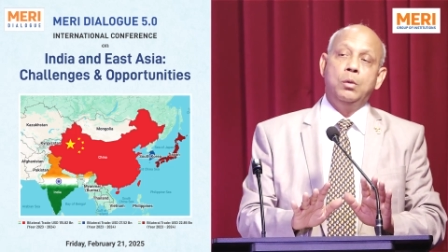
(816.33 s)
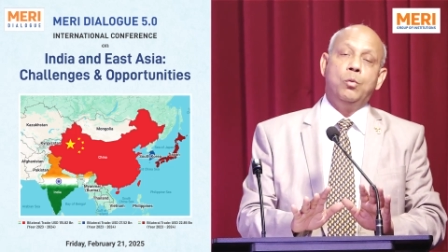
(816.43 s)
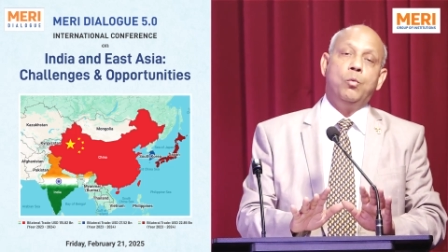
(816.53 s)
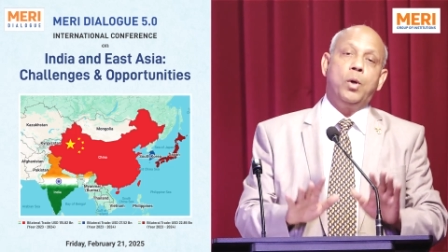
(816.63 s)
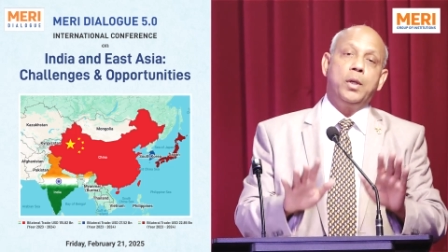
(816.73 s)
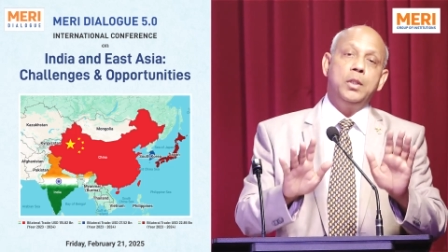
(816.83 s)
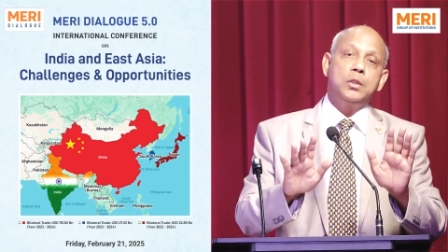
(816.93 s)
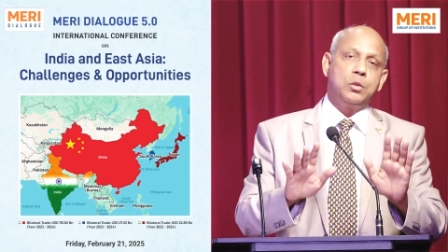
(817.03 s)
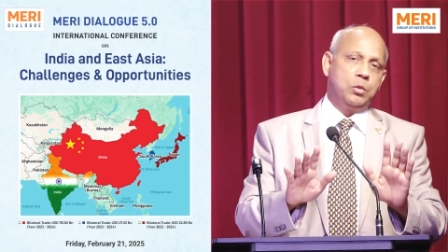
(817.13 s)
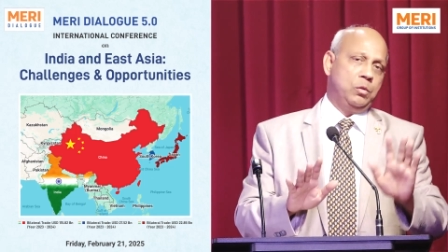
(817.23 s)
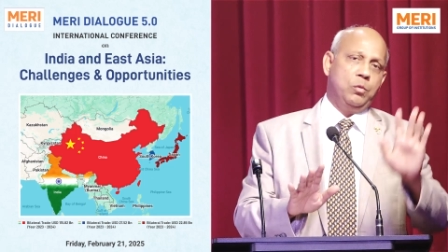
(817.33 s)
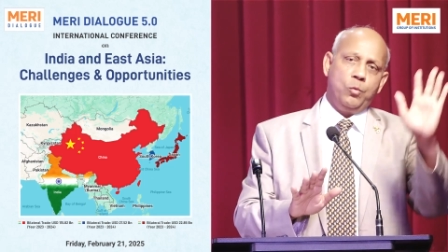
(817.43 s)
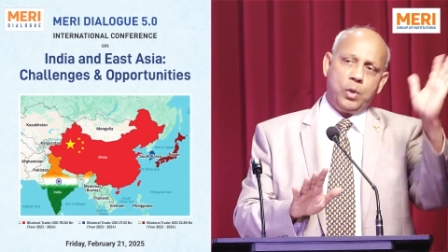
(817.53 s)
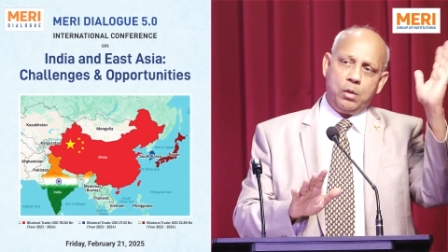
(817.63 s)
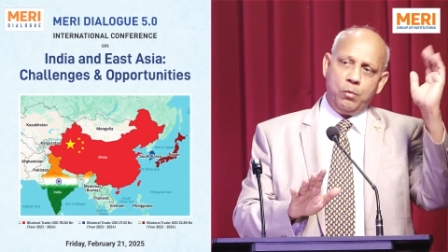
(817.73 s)
what
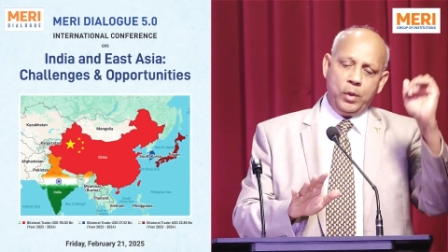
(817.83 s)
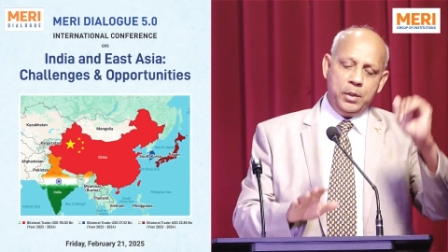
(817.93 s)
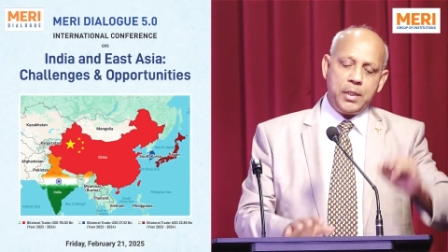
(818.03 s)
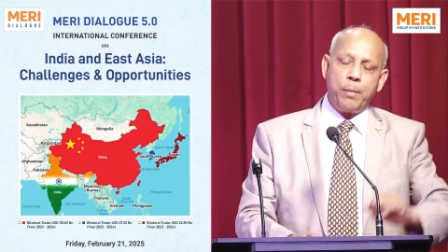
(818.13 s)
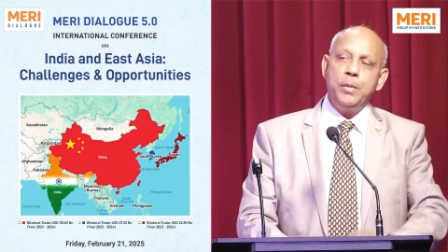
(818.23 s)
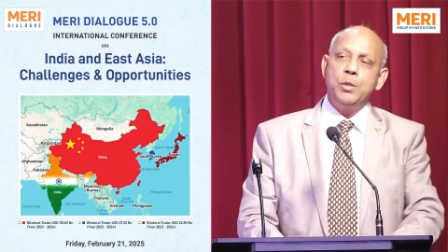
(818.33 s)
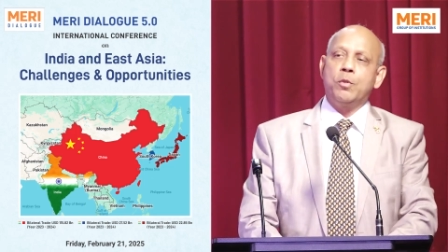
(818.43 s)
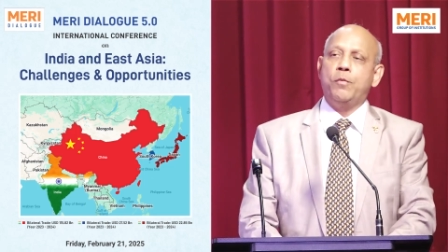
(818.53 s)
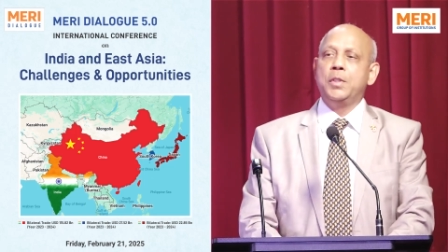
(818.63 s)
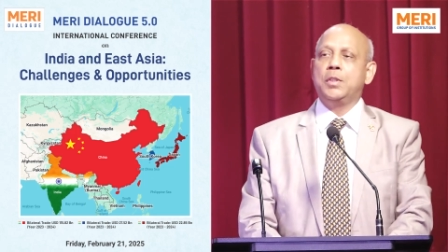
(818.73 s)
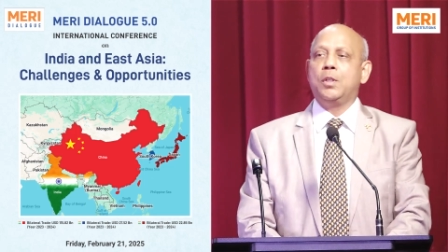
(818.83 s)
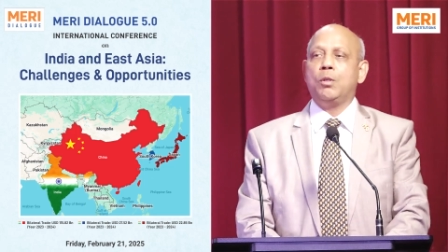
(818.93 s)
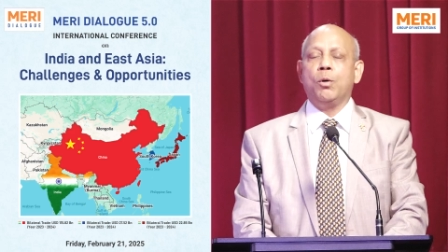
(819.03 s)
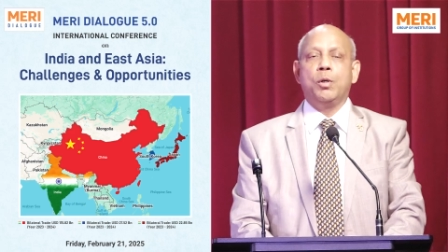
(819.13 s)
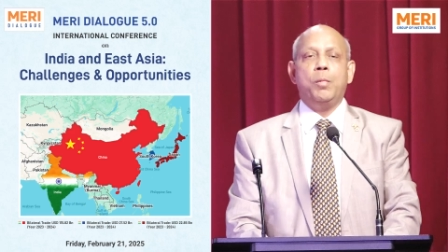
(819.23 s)
one Japanese professor
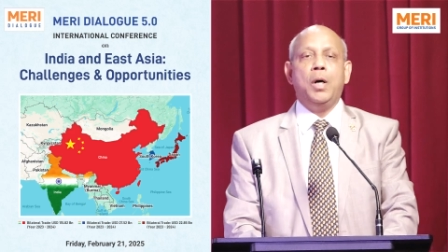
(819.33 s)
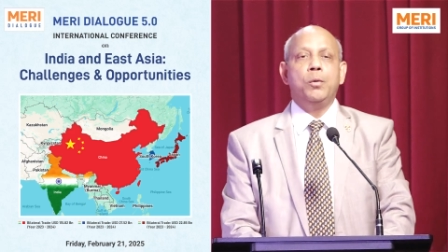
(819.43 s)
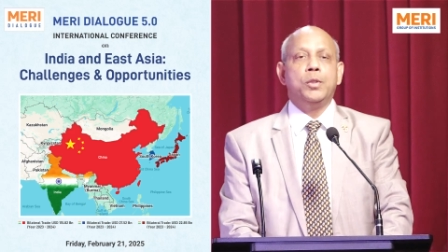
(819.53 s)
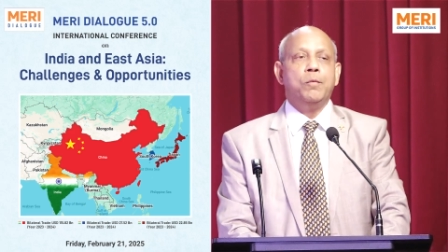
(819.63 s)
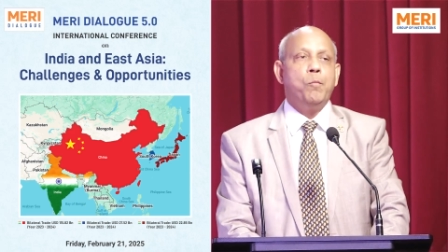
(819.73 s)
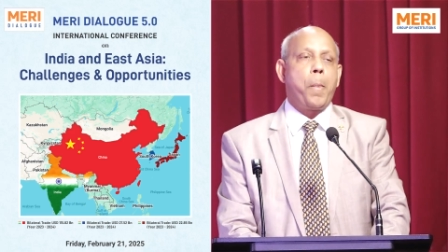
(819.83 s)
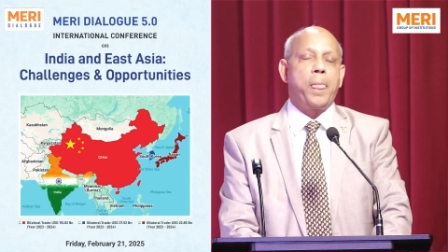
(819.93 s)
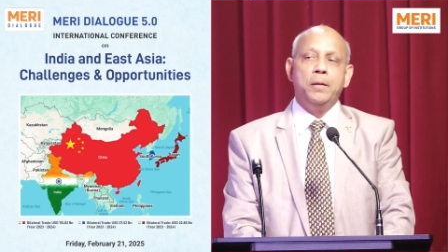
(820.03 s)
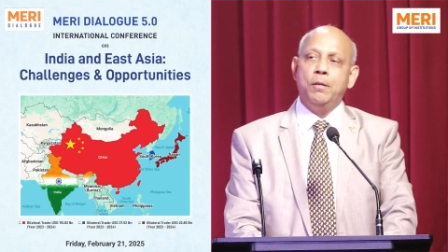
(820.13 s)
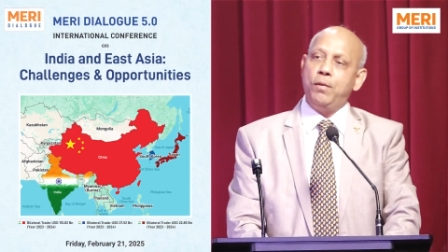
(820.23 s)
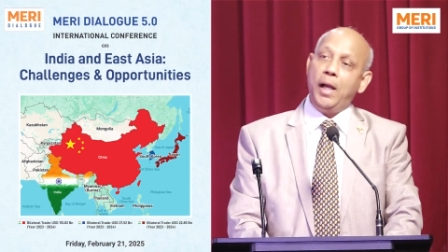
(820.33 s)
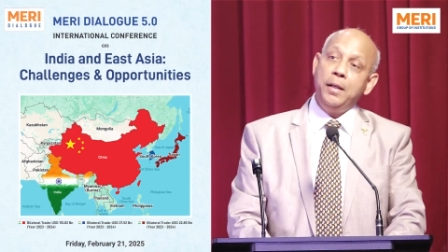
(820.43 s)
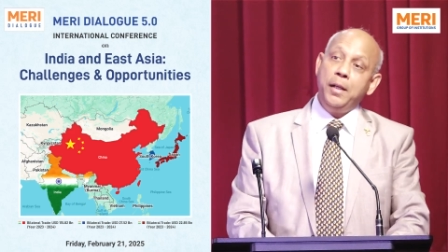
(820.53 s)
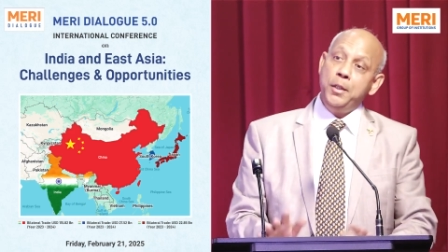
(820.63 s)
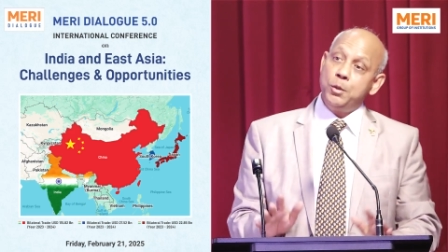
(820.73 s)
talked about, the flying
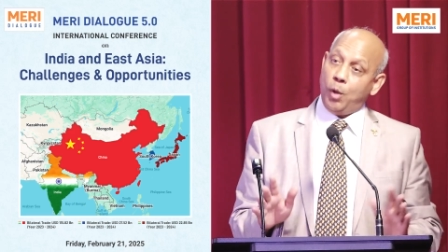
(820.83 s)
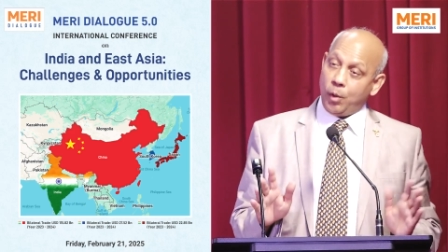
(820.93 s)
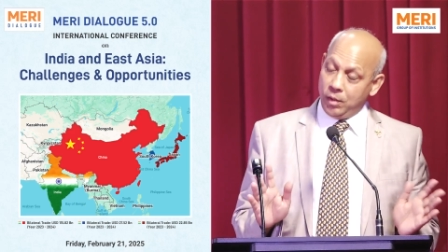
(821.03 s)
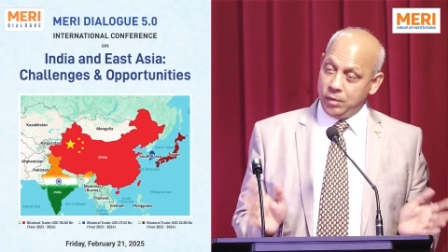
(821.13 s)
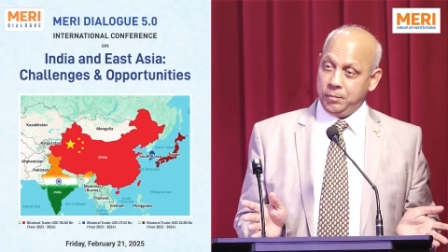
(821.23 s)
geese model.